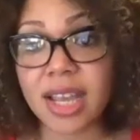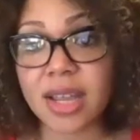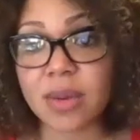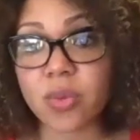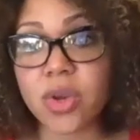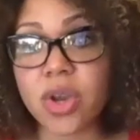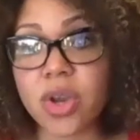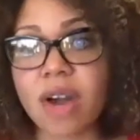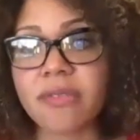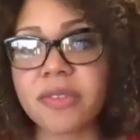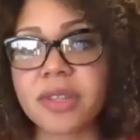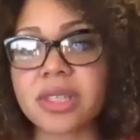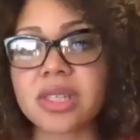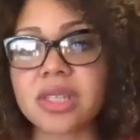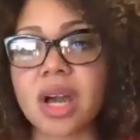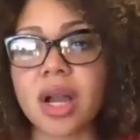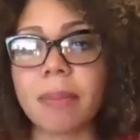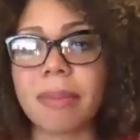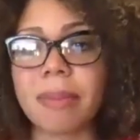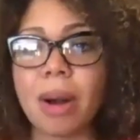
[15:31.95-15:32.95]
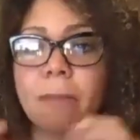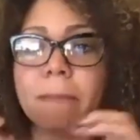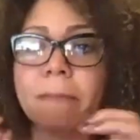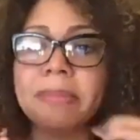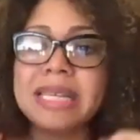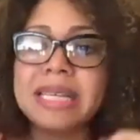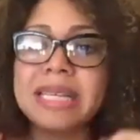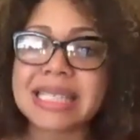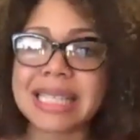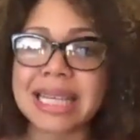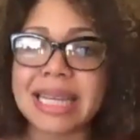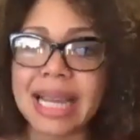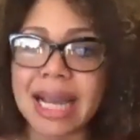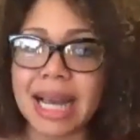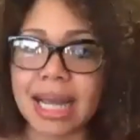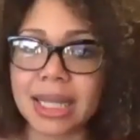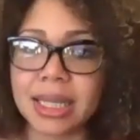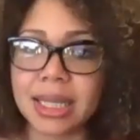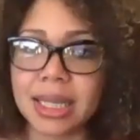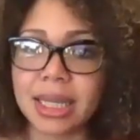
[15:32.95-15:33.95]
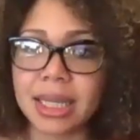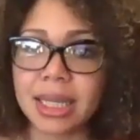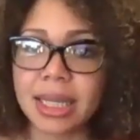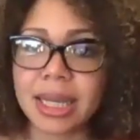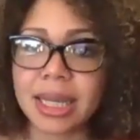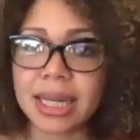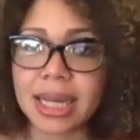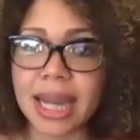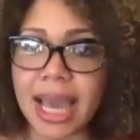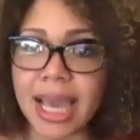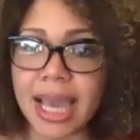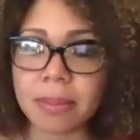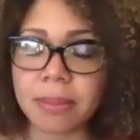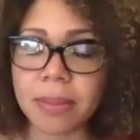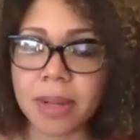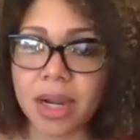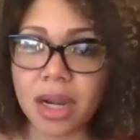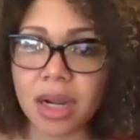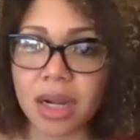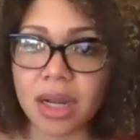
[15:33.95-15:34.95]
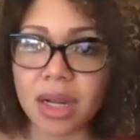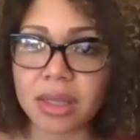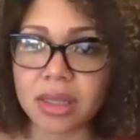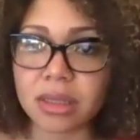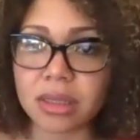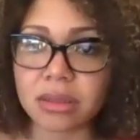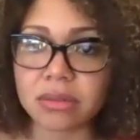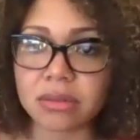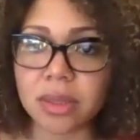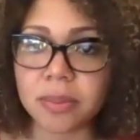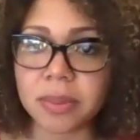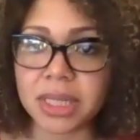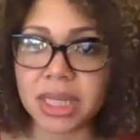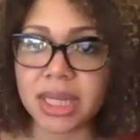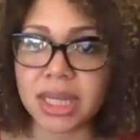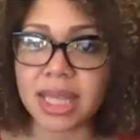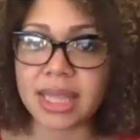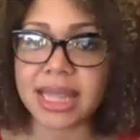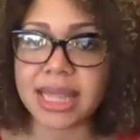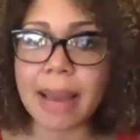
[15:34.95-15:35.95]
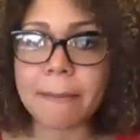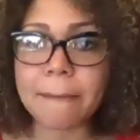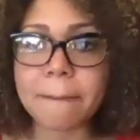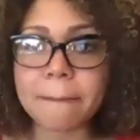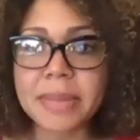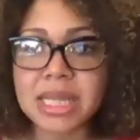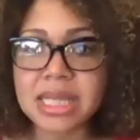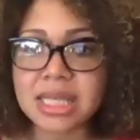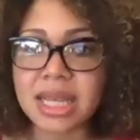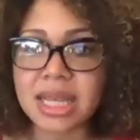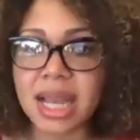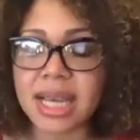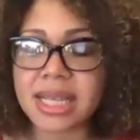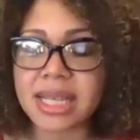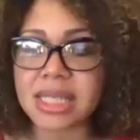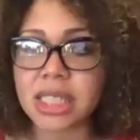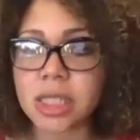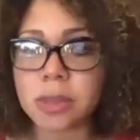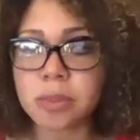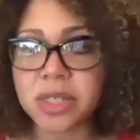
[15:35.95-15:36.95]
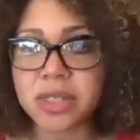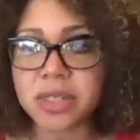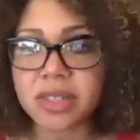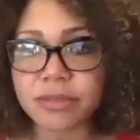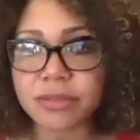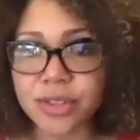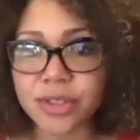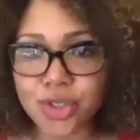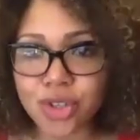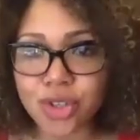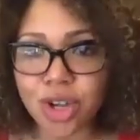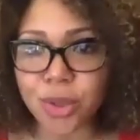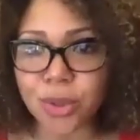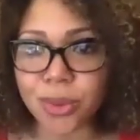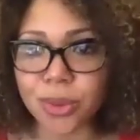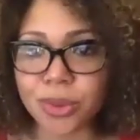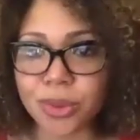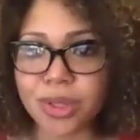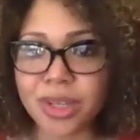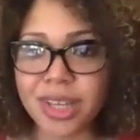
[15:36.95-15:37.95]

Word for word: And we often talk about mystica in Latin America and the Caribbean, and that mystica is the spirit of struggle.